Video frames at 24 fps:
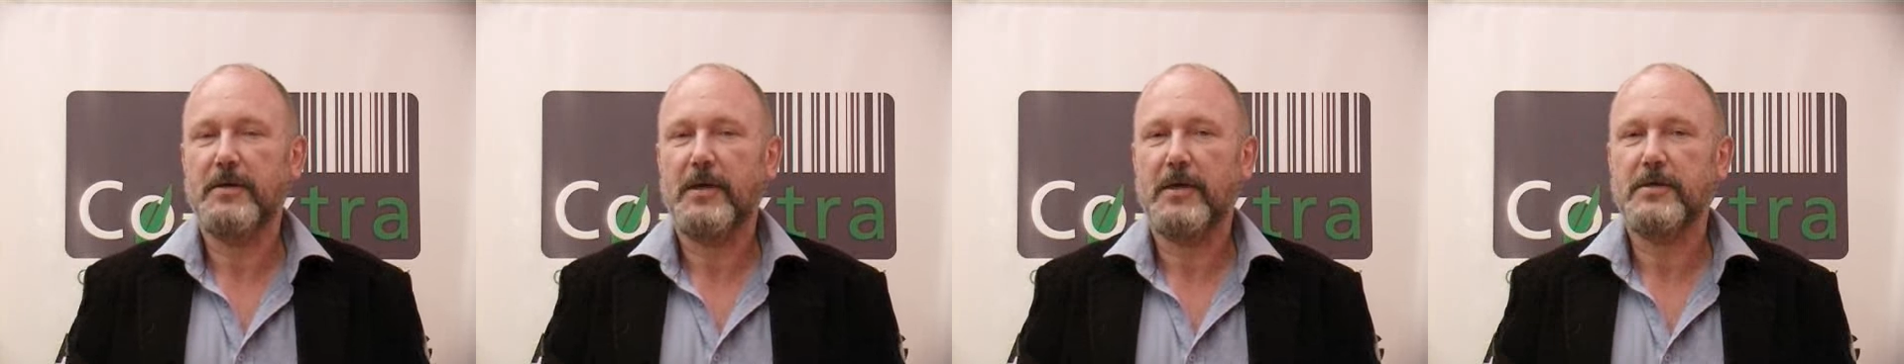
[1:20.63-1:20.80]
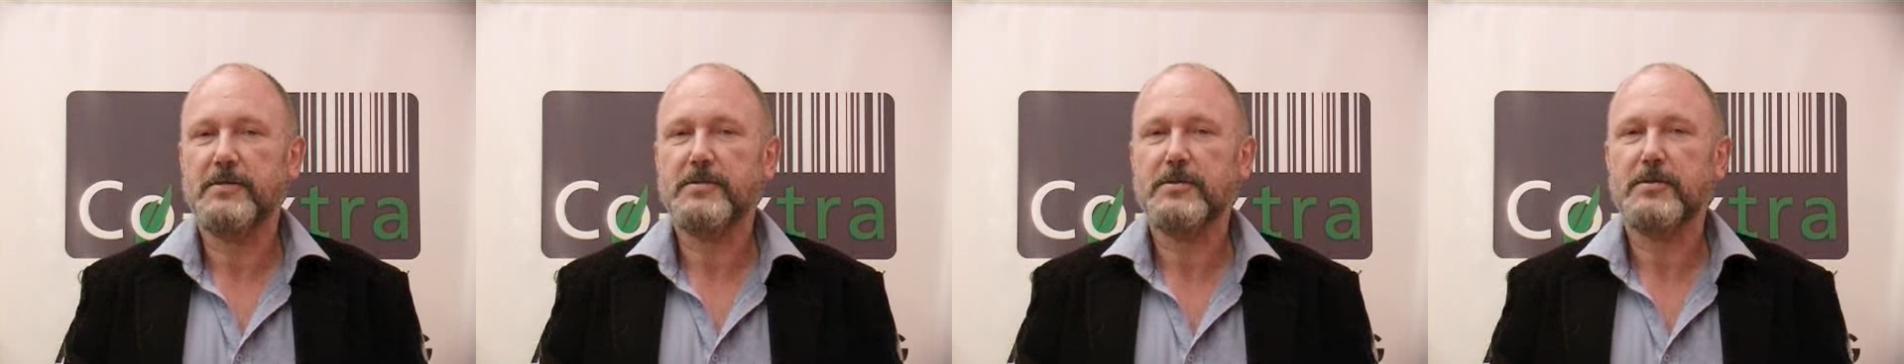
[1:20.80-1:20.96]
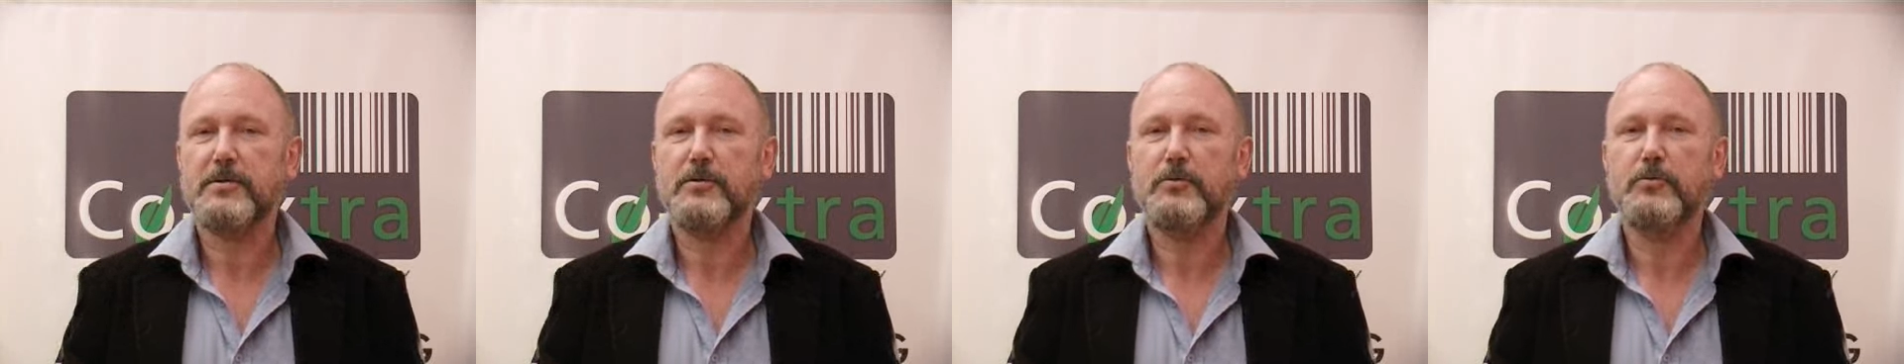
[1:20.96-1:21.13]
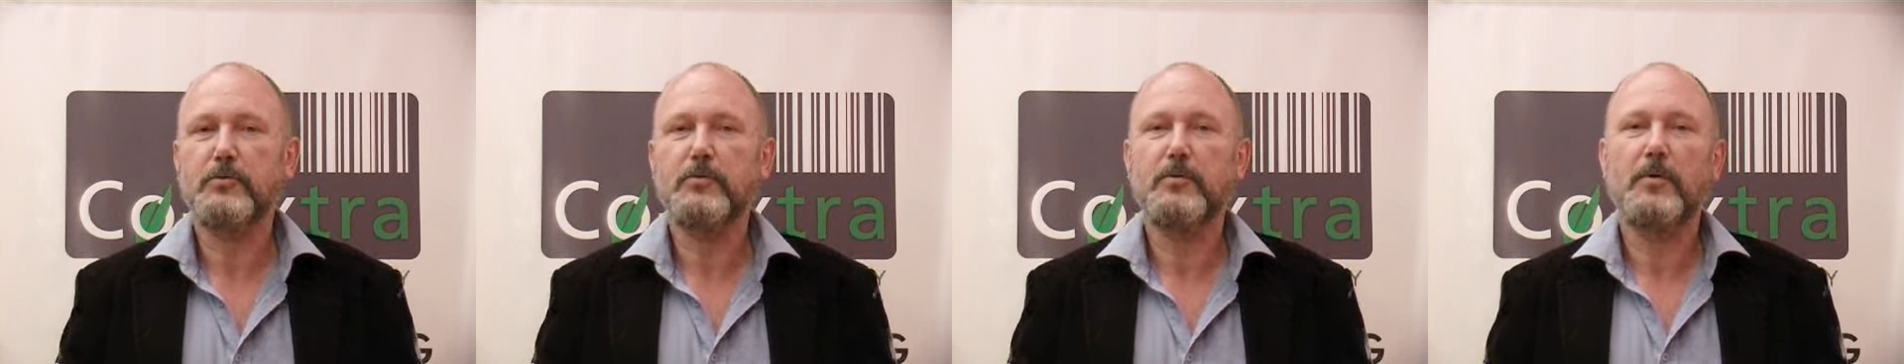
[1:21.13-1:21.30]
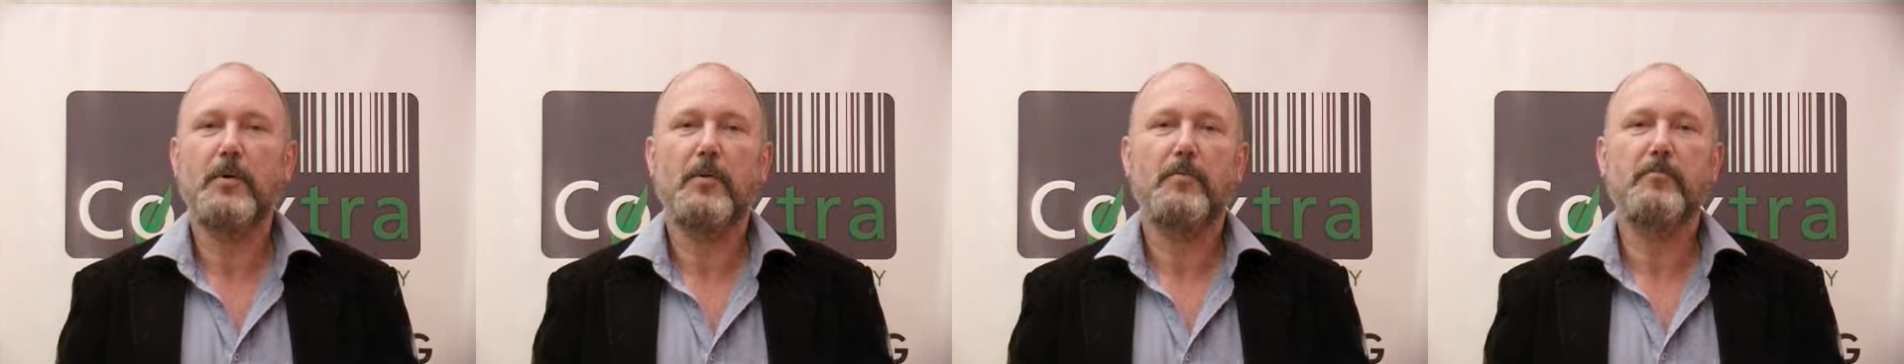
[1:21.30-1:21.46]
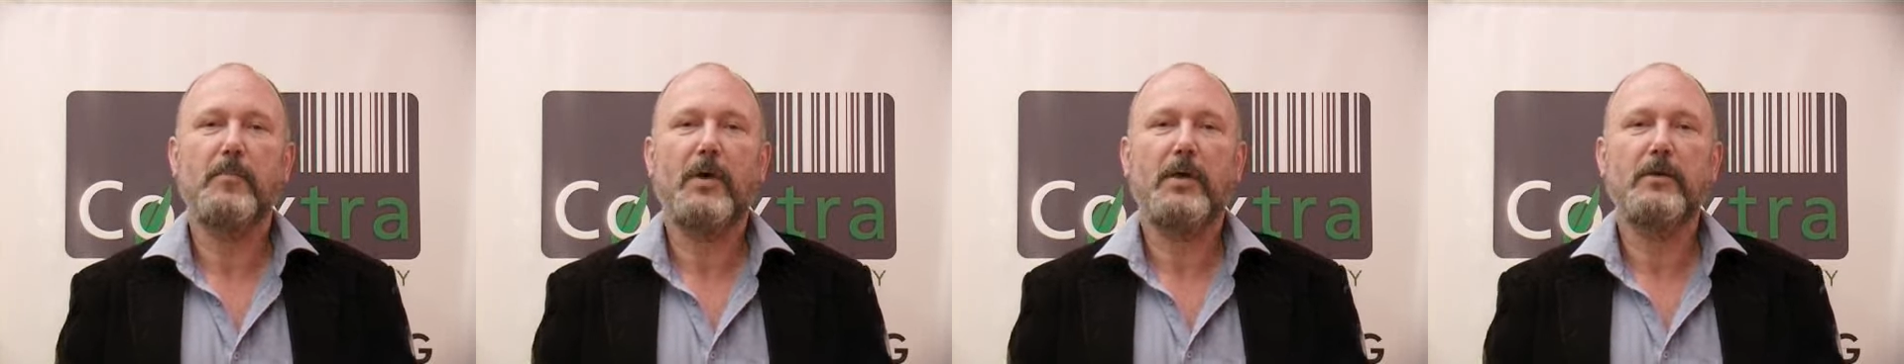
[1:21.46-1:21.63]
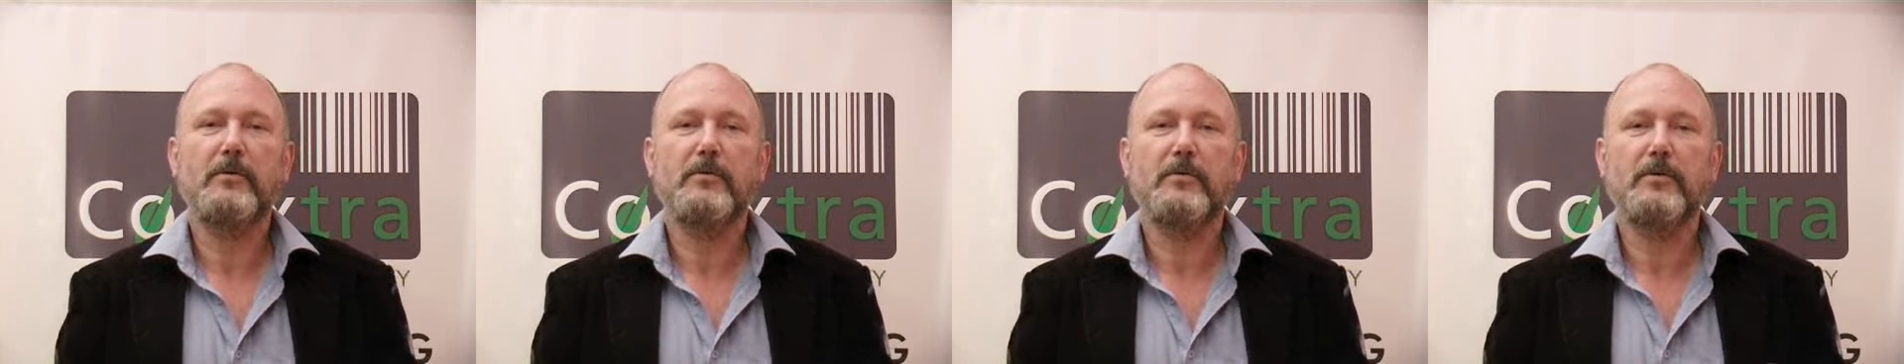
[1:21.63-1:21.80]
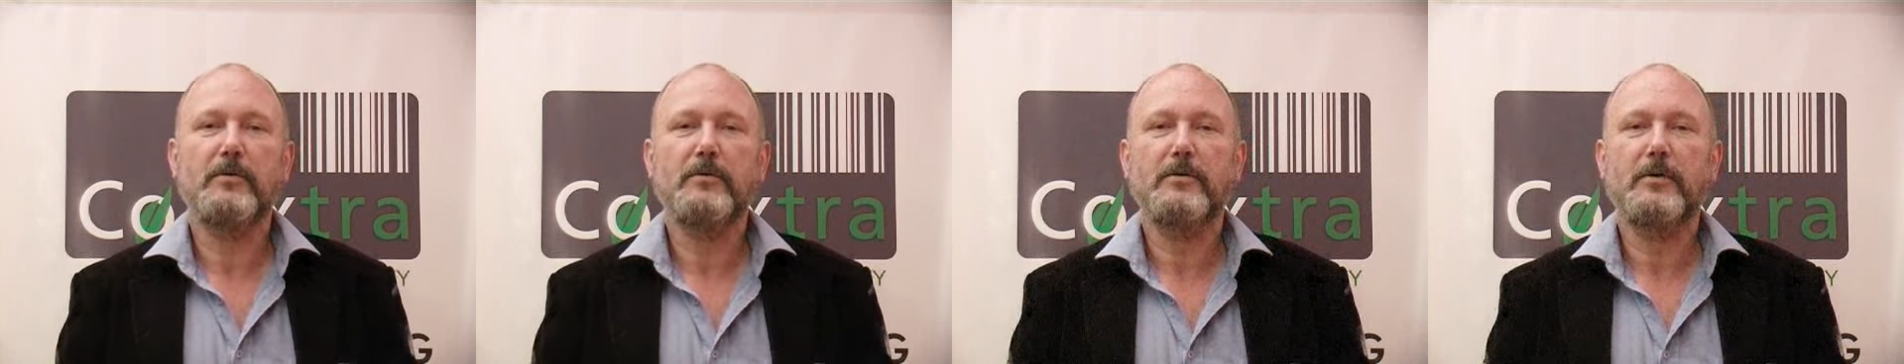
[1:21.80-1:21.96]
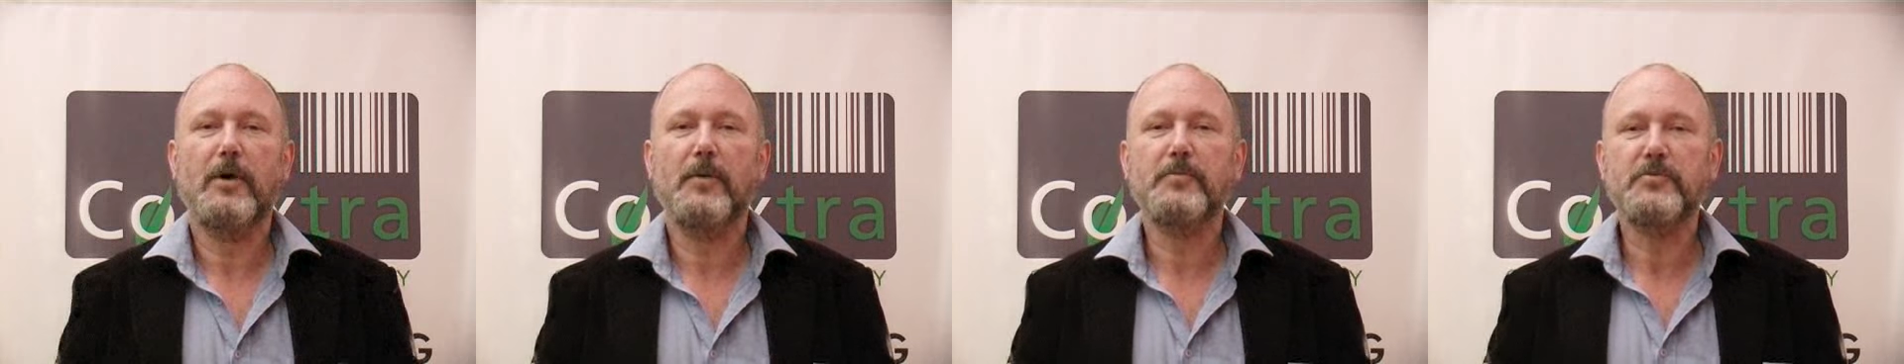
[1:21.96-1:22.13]
has 2 main
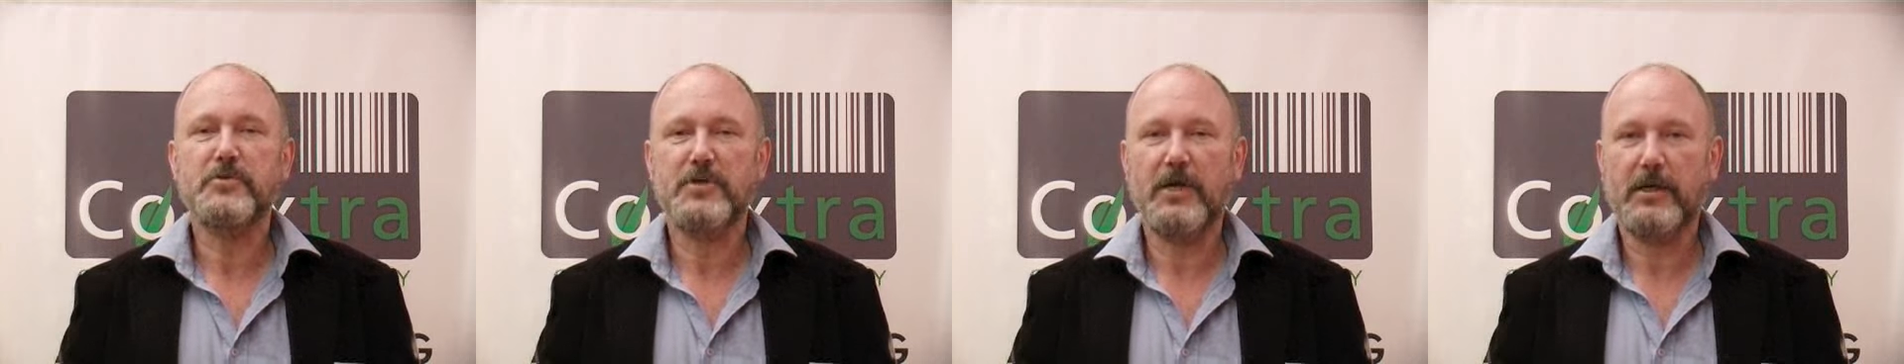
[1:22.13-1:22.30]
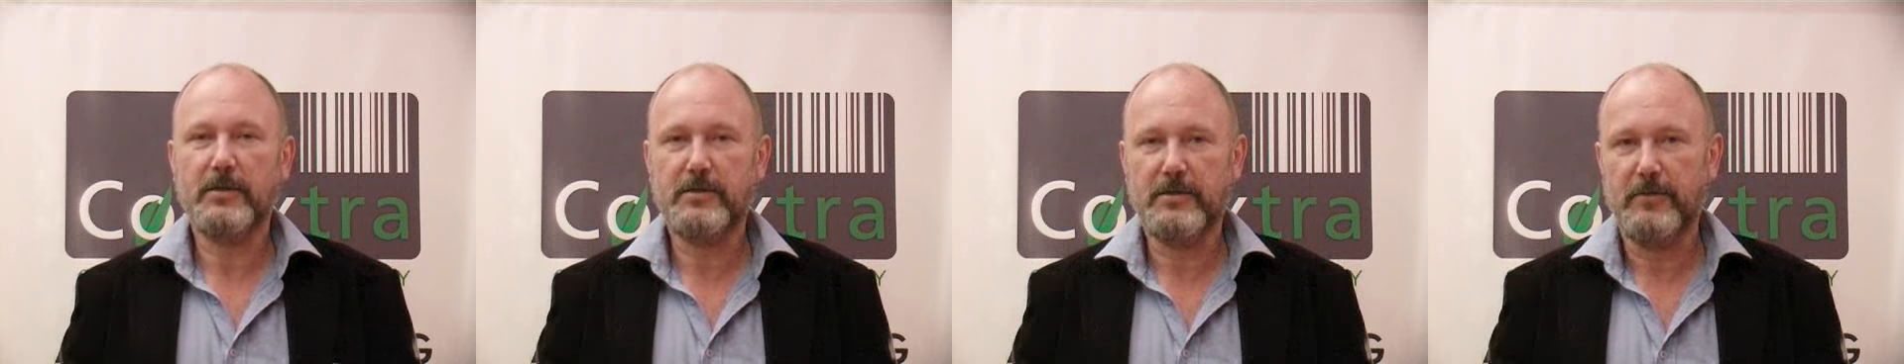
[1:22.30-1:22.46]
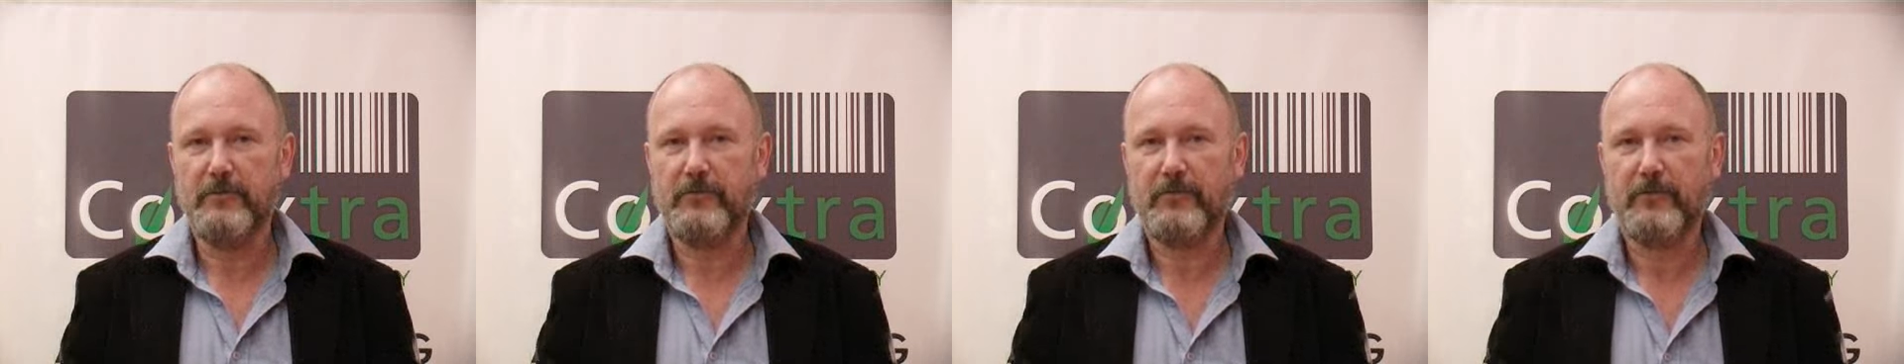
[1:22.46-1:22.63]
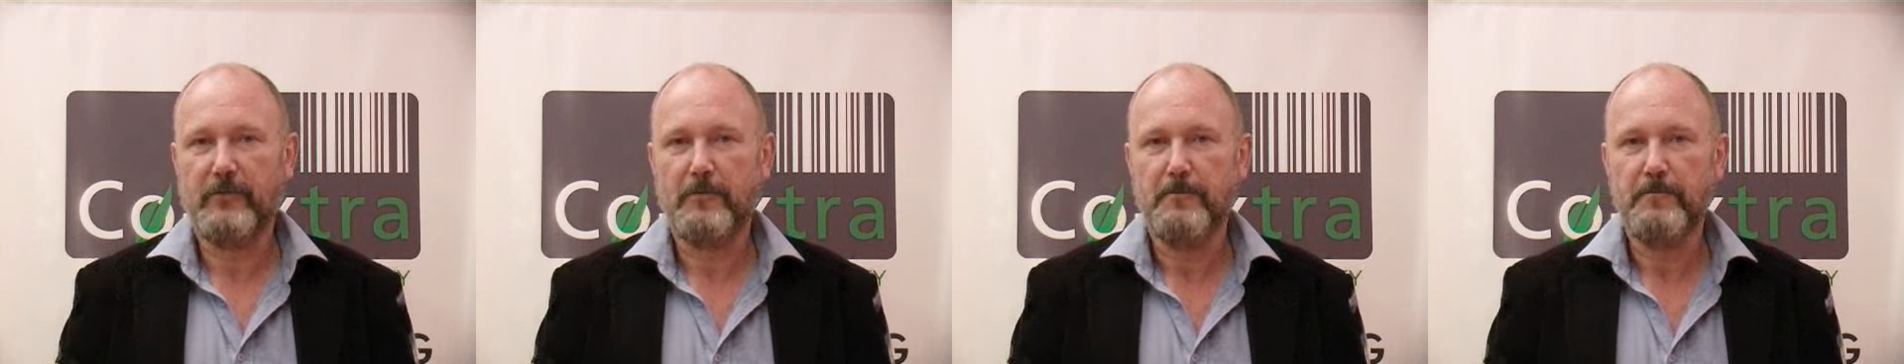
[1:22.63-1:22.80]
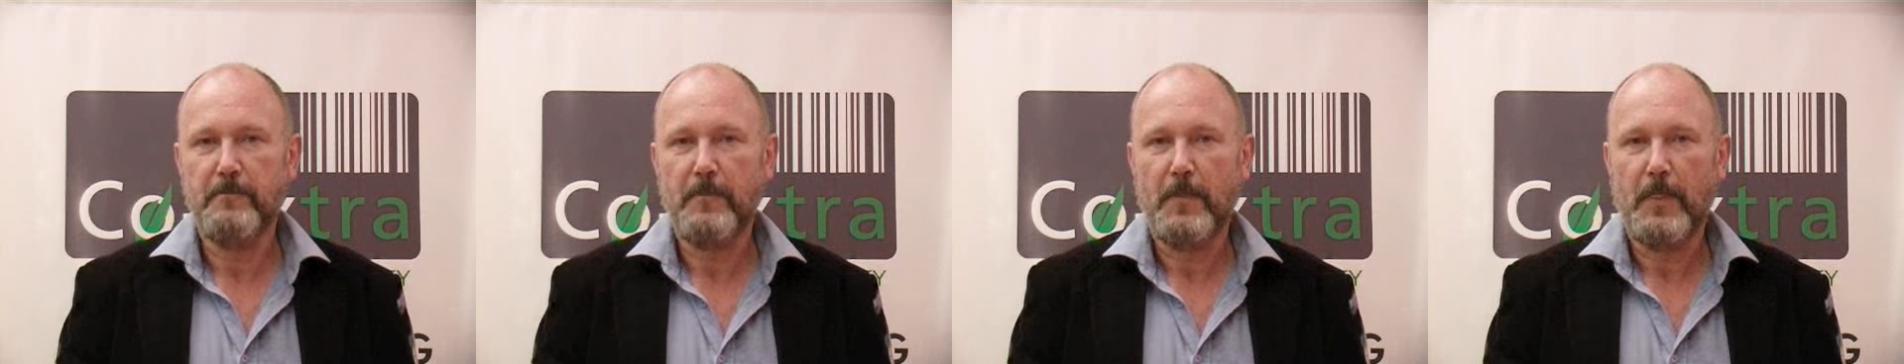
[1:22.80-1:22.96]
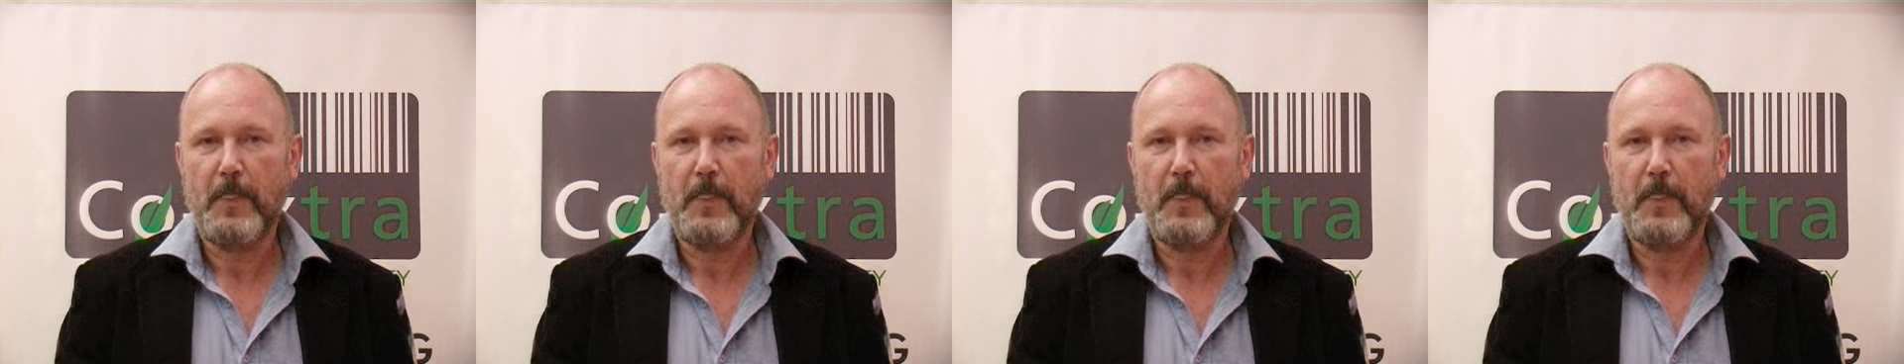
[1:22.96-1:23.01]
objectives.